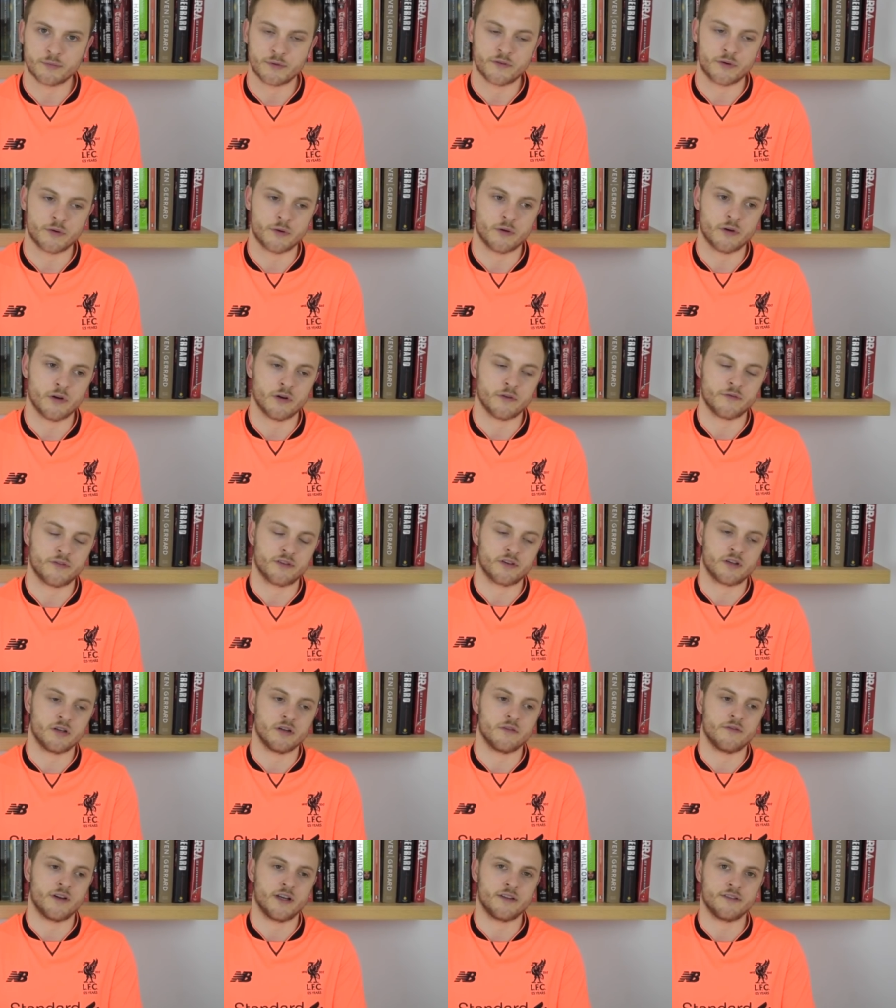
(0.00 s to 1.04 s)
We've obviously
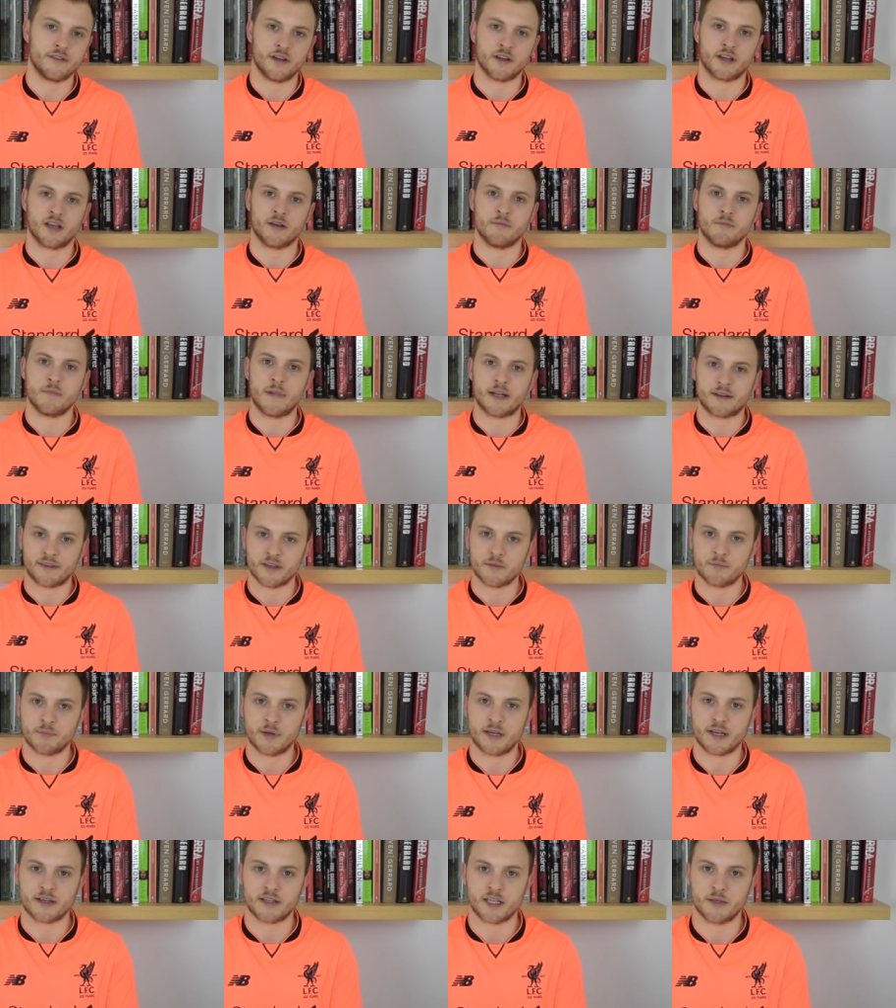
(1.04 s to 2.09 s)
got Van Dijk and Matip
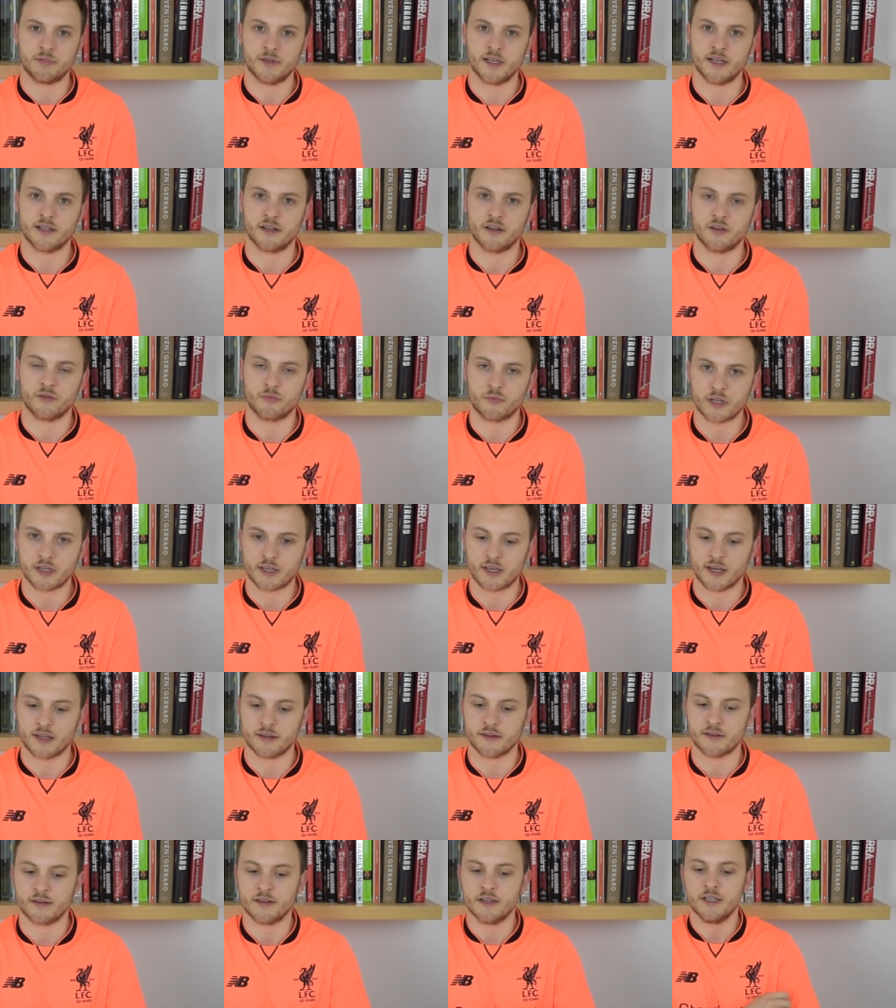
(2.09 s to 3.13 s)
back. They played at the
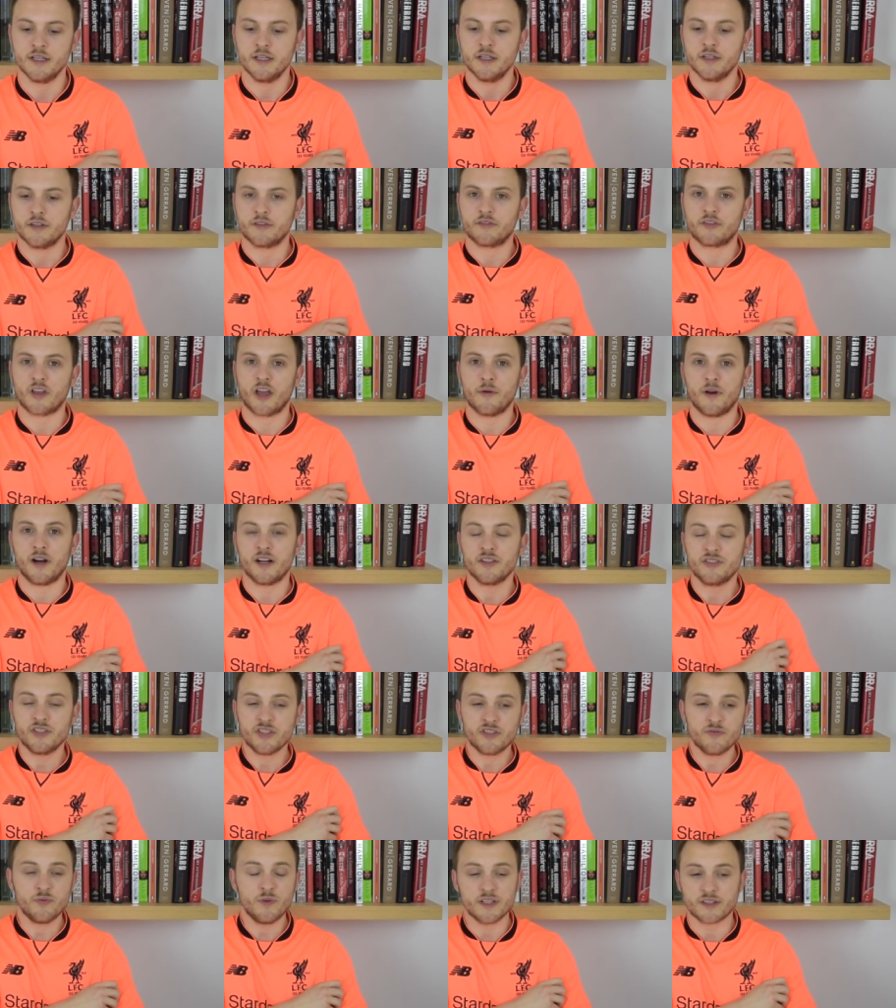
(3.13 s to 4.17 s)
weekend. So I
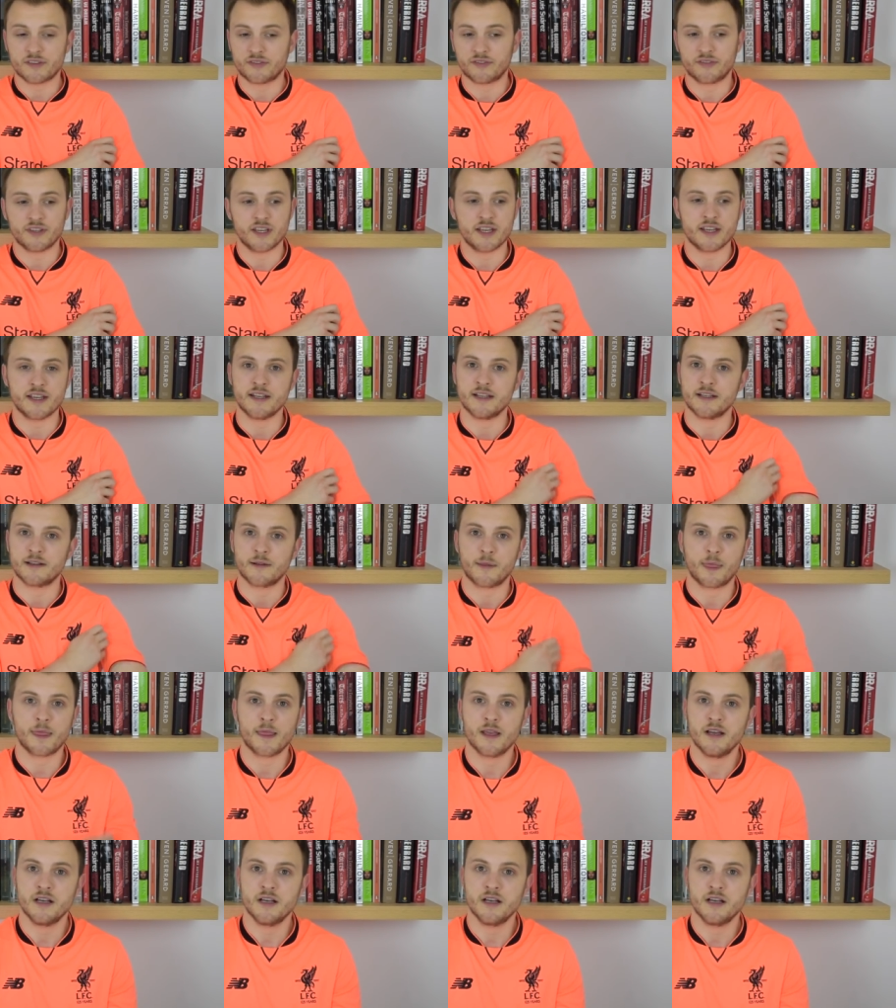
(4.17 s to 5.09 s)
just want to see...